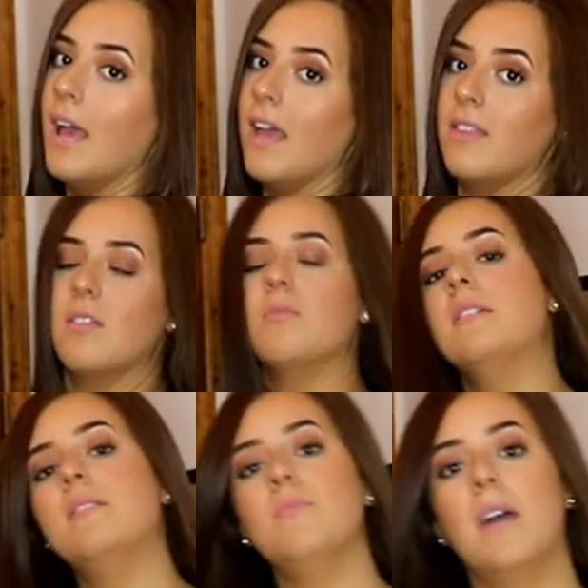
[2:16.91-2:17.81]
and the
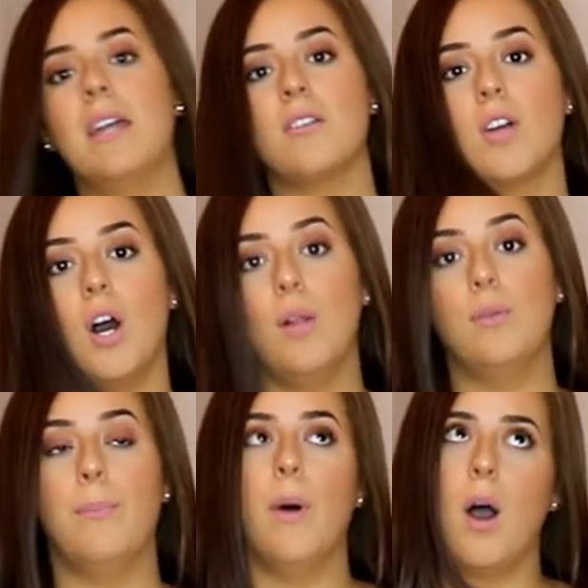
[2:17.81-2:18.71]
reason why they're
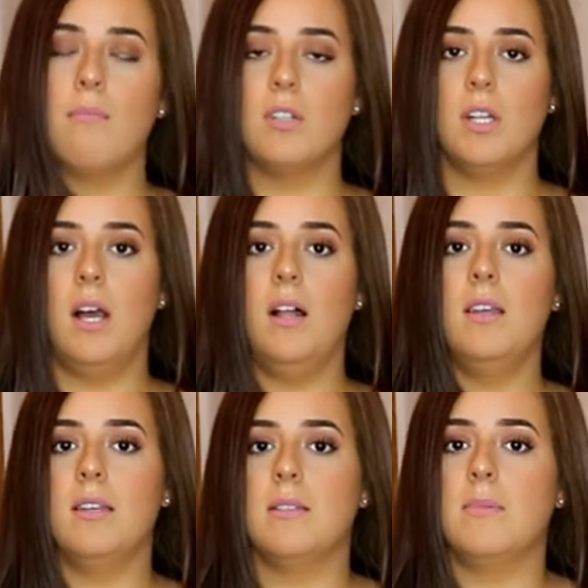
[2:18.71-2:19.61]
called
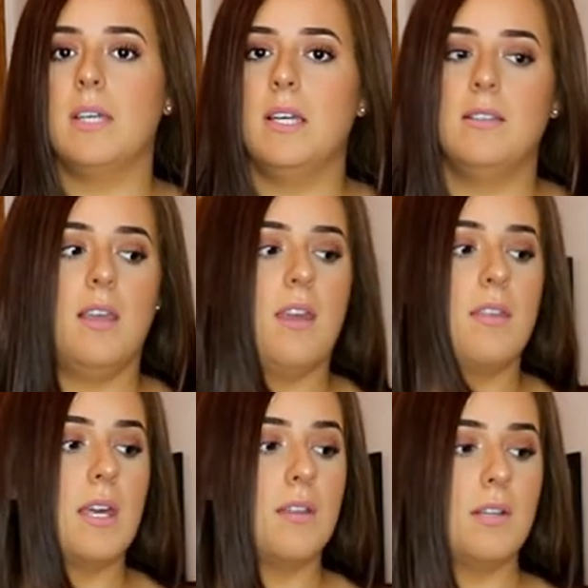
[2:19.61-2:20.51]
Bombbombshell is because I
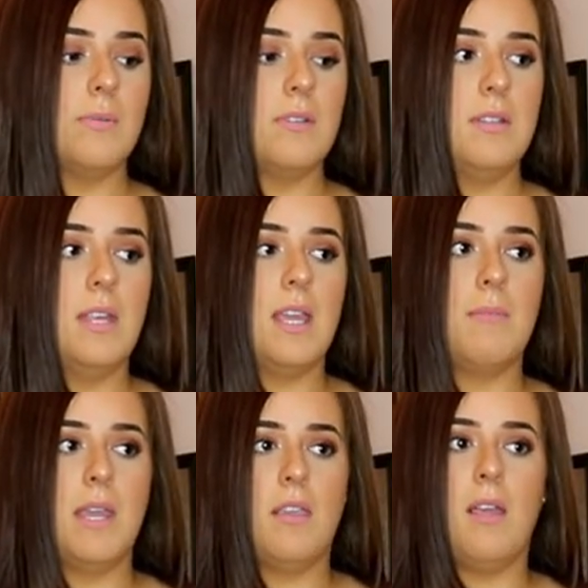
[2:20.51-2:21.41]
think they're supposed to like
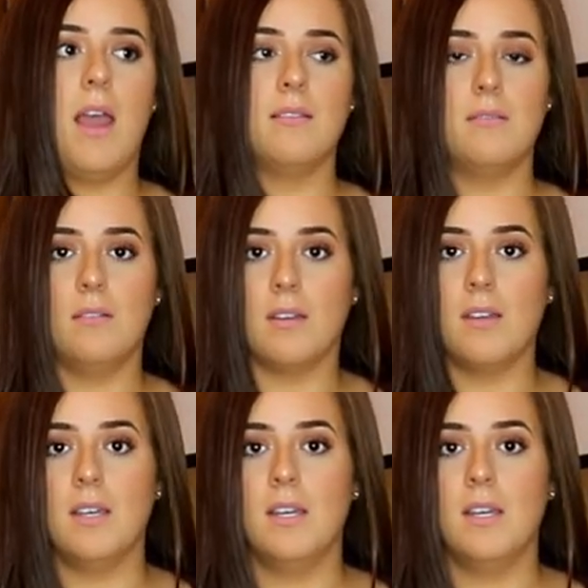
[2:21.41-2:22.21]
make your ass look